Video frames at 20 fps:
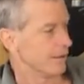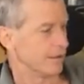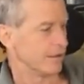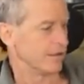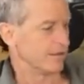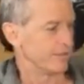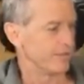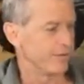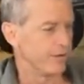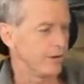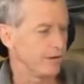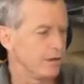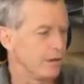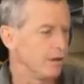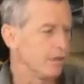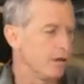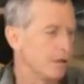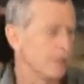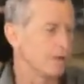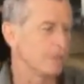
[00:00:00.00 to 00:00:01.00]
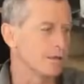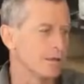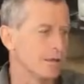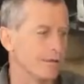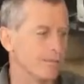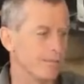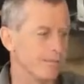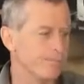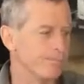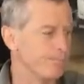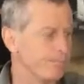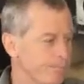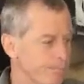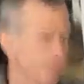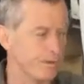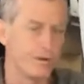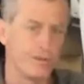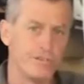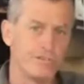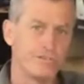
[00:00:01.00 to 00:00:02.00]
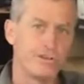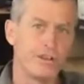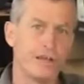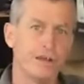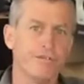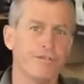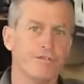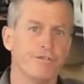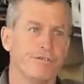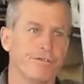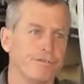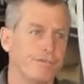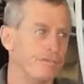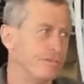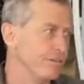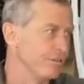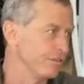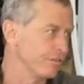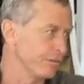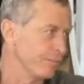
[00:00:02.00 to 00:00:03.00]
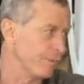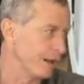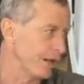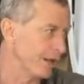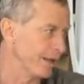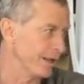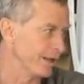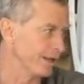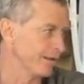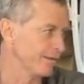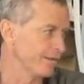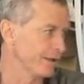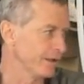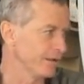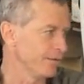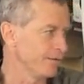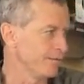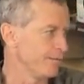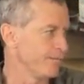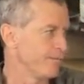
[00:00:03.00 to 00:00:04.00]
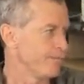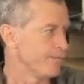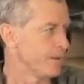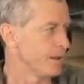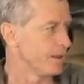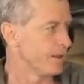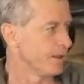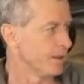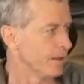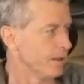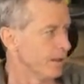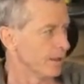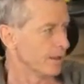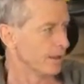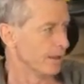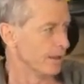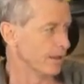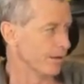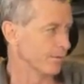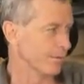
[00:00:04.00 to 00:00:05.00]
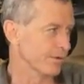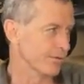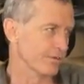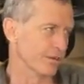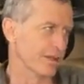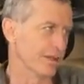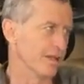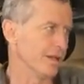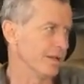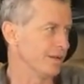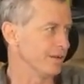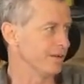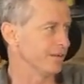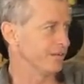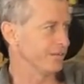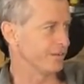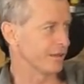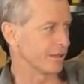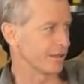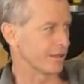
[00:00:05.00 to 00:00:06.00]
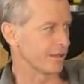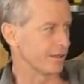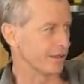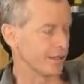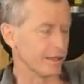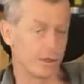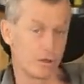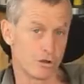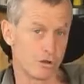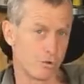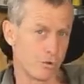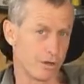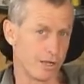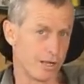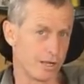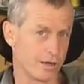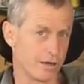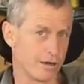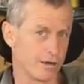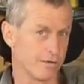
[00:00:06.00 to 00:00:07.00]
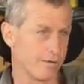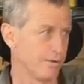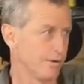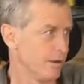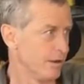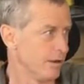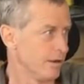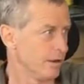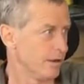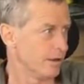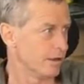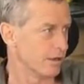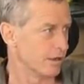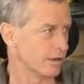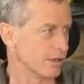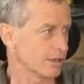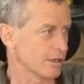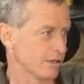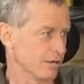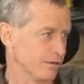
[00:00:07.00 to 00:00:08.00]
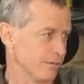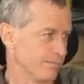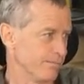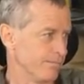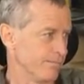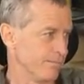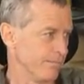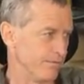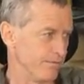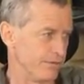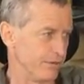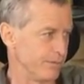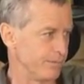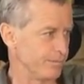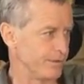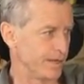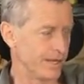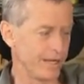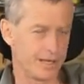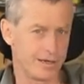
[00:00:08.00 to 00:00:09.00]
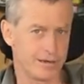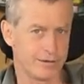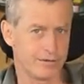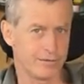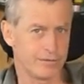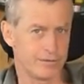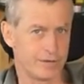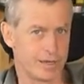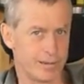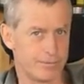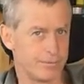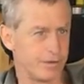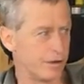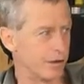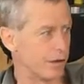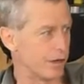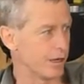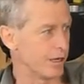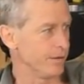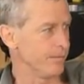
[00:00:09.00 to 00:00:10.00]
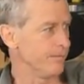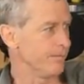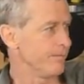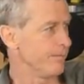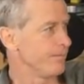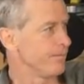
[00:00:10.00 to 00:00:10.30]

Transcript: It's fairly long and pretty stiff. It's just the butt end of it. And once again, I just stuck a coat hanger, hook, zip tied it, taped it on.